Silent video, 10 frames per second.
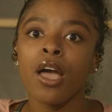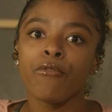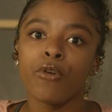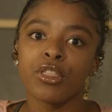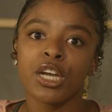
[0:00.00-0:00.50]

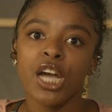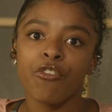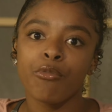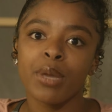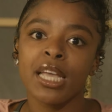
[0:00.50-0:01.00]
for the
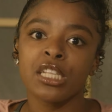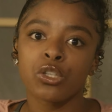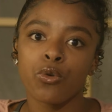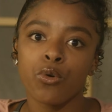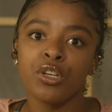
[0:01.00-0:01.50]
government and
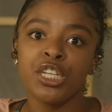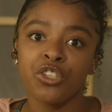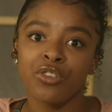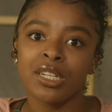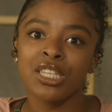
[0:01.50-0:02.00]
school
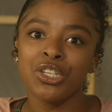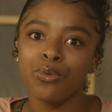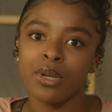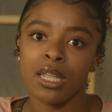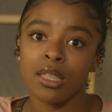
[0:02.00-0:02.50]
district to do
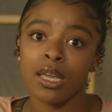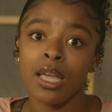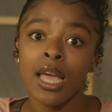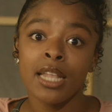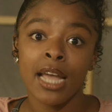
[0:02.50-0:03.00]
anything?
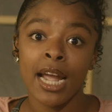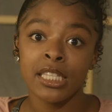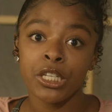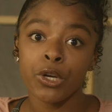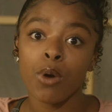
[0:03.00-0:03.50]
The
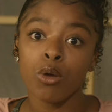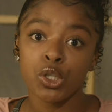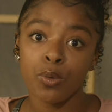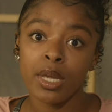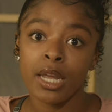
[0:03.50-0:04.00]
18 year old
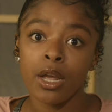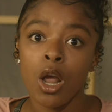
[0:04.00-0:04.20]
tweeted.